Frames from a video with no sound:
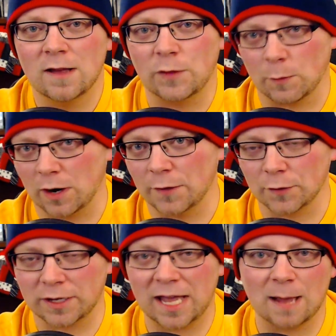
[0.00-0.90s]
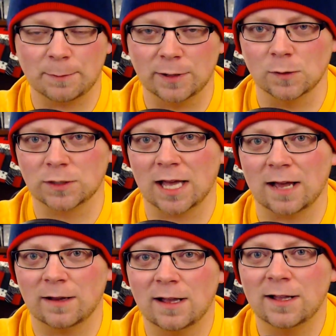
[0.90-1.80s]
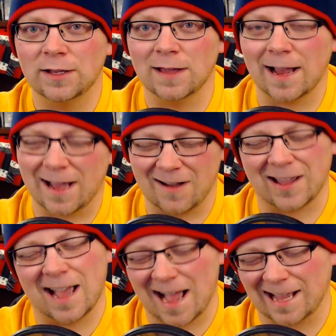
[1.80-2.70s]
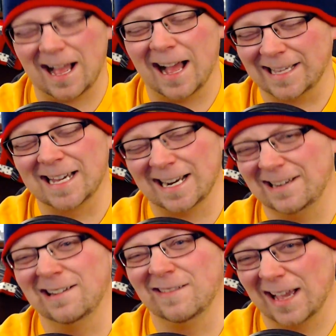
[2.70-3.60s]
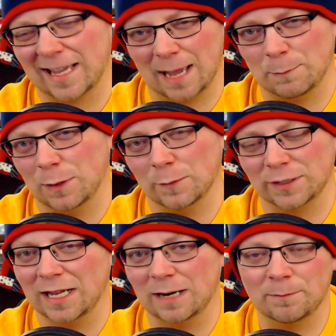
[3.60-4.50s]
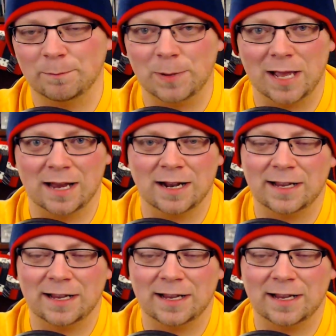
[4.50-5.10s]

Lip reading: There were other cameos that you're like, okay, I kind of knew that cameo was going to be in it.